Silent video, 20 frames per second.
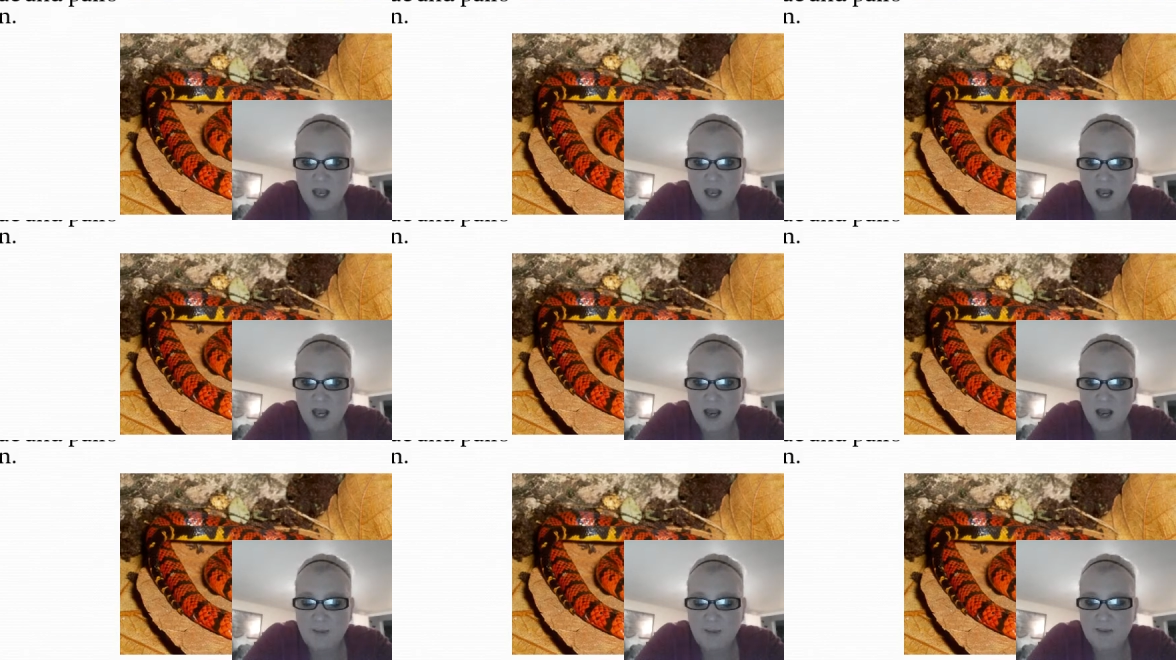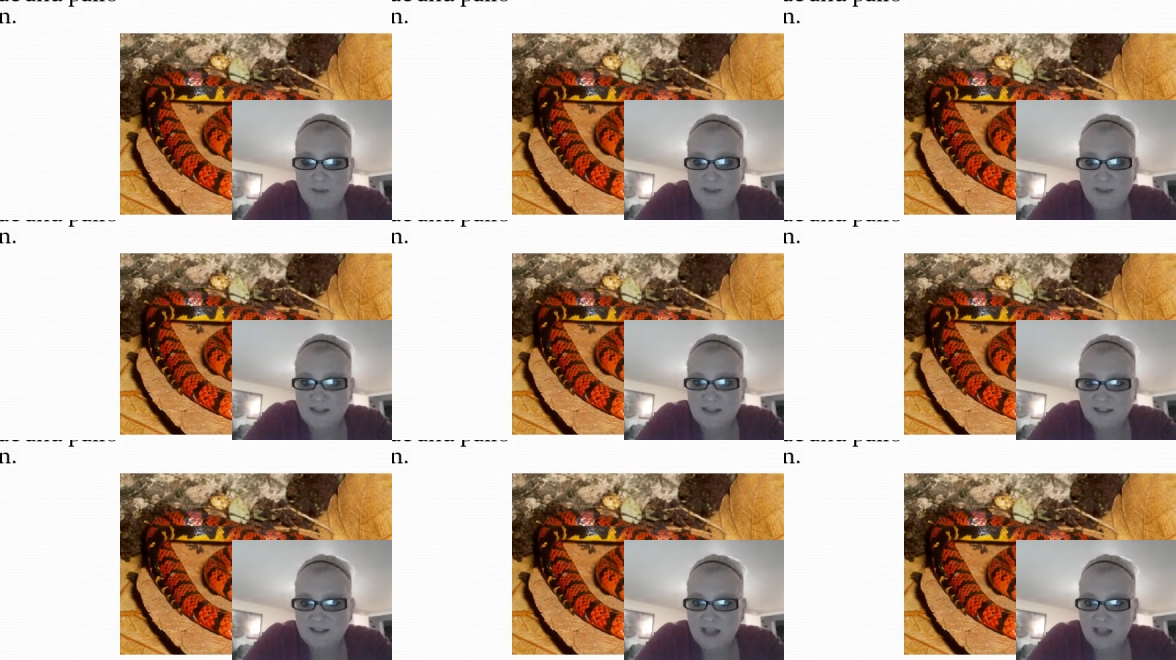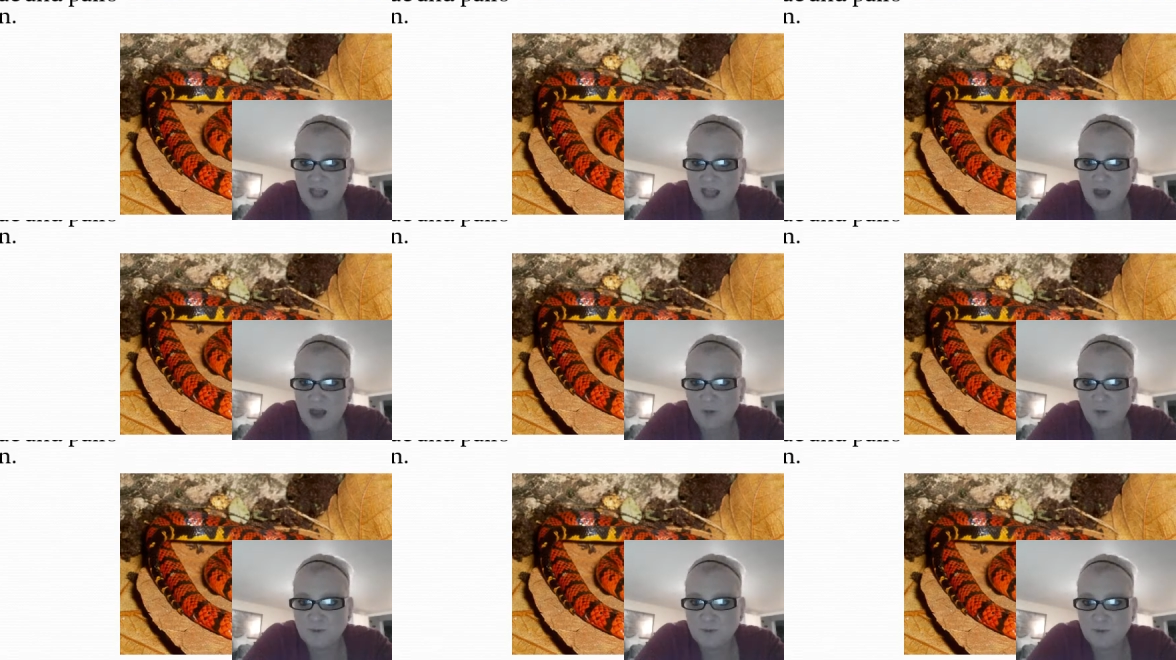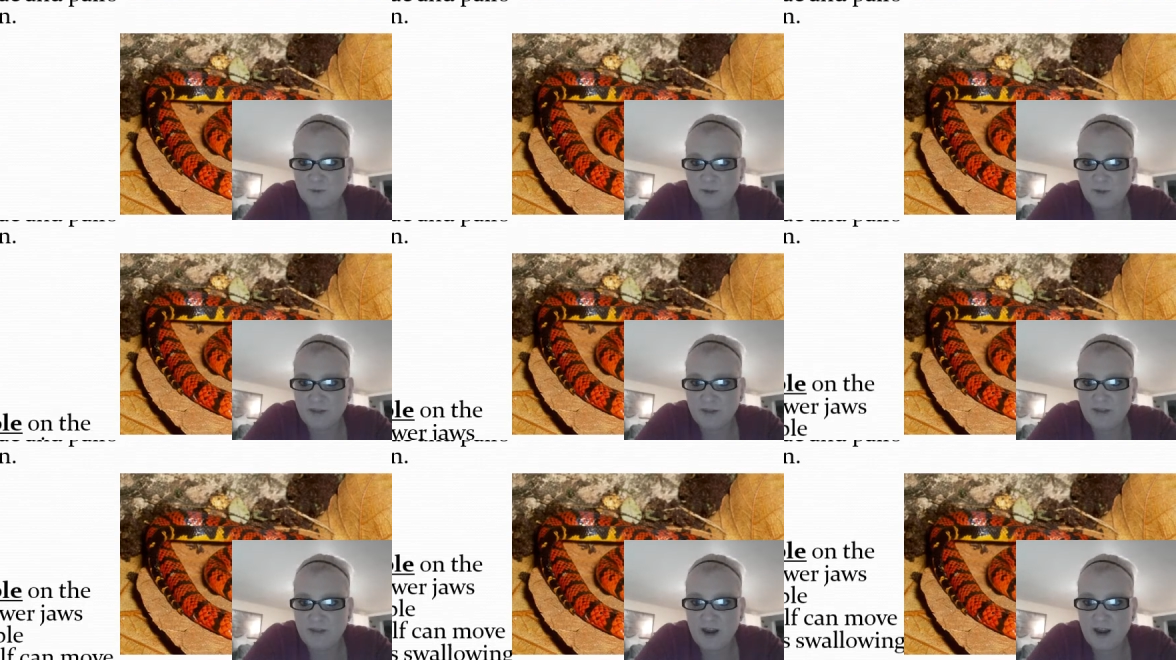And this helps
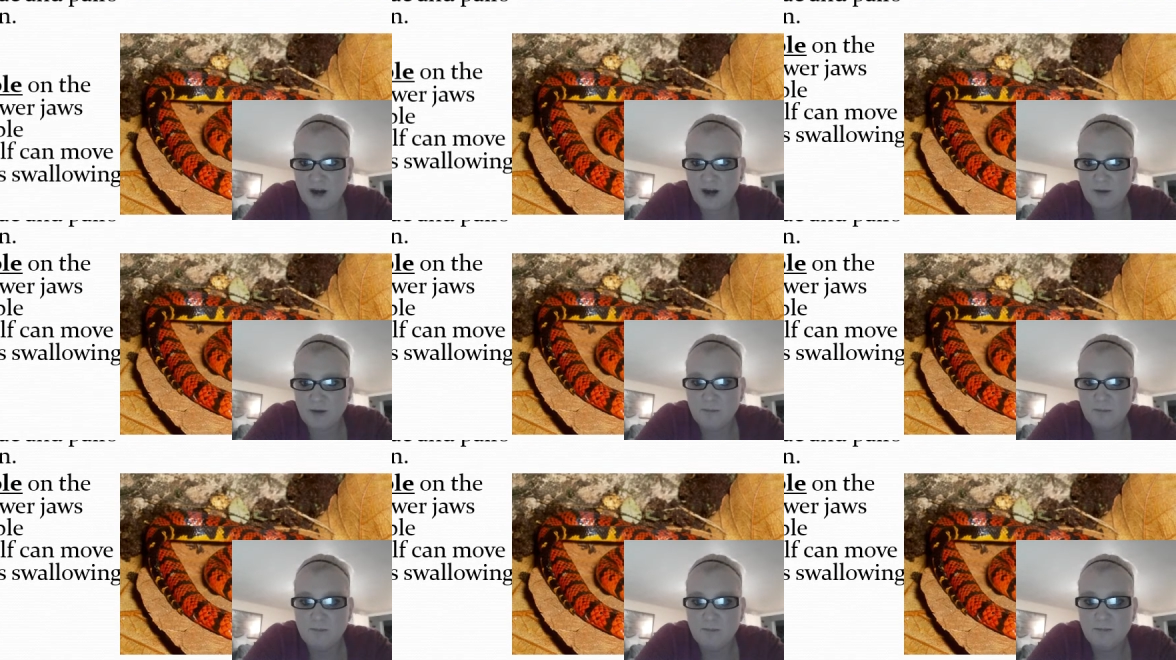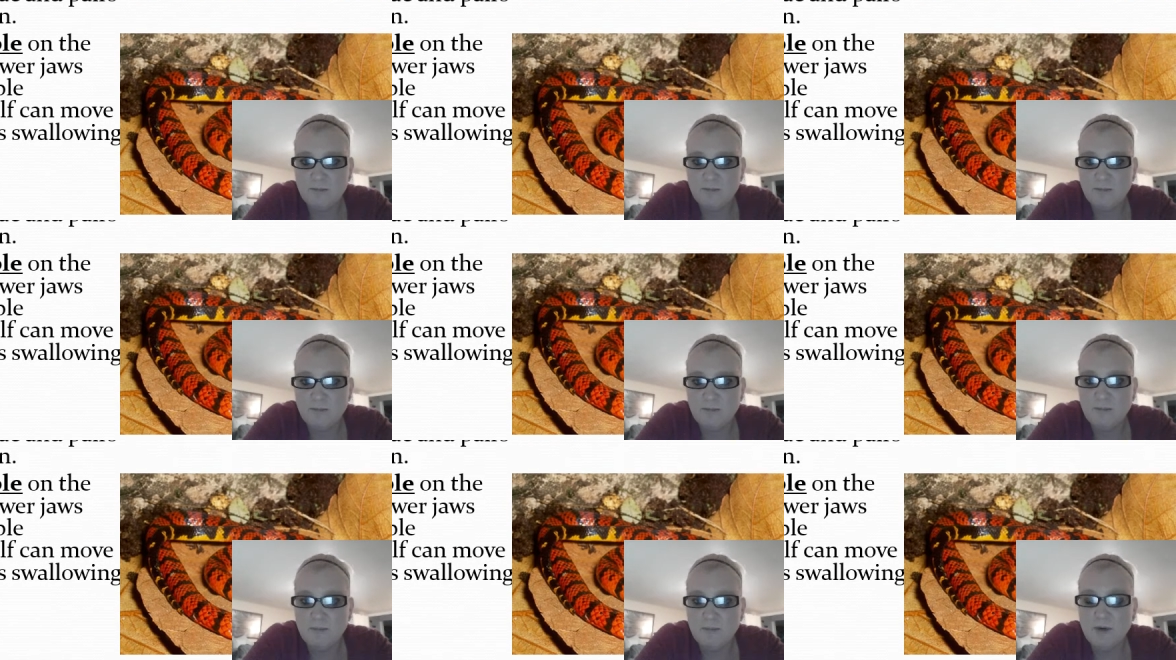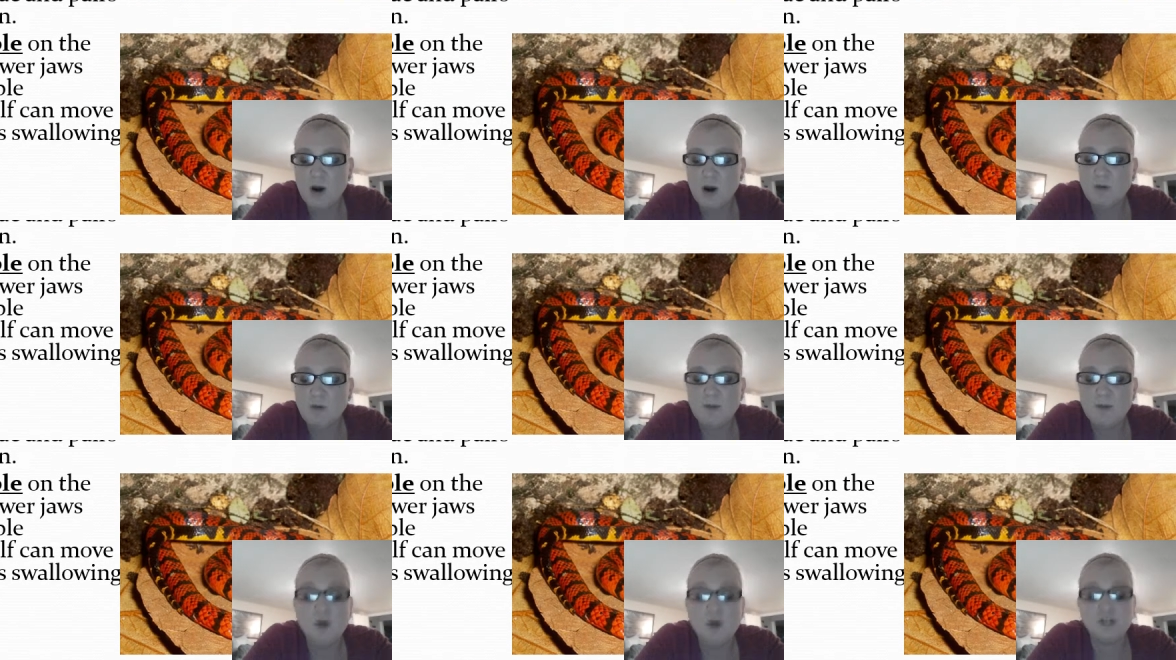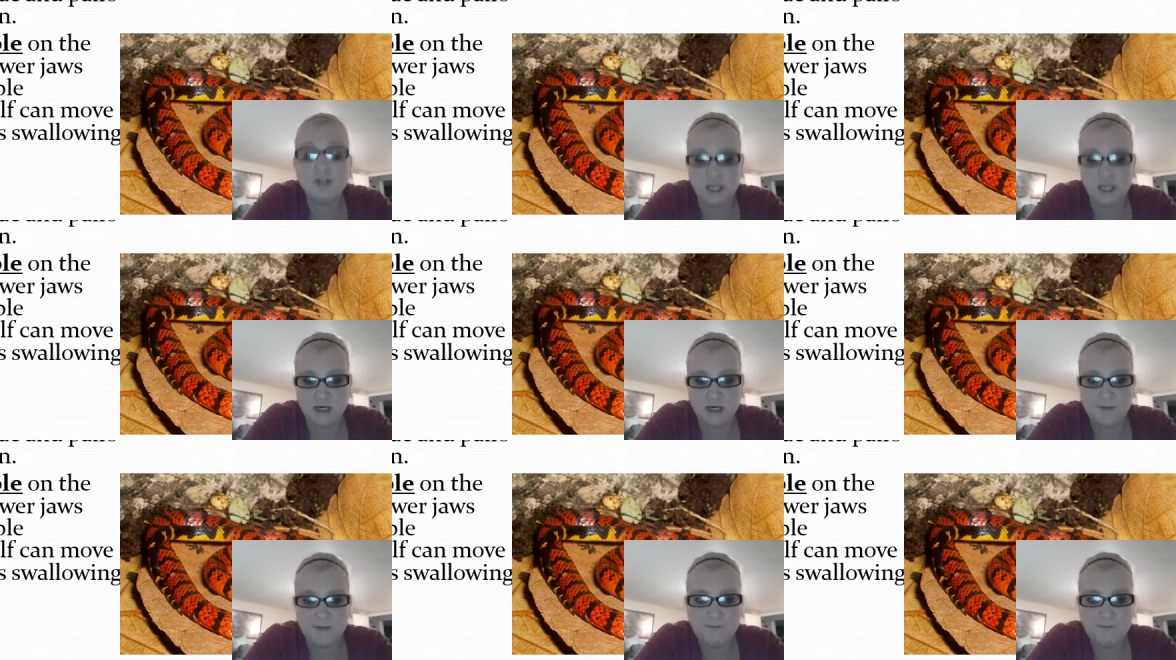with their
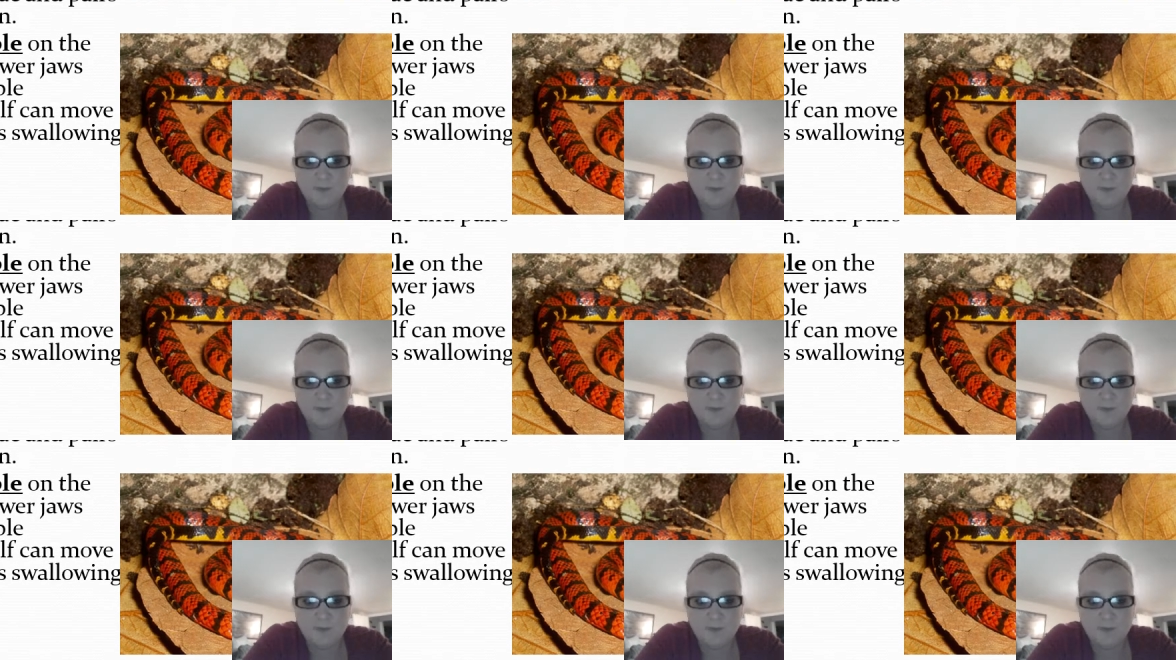motion.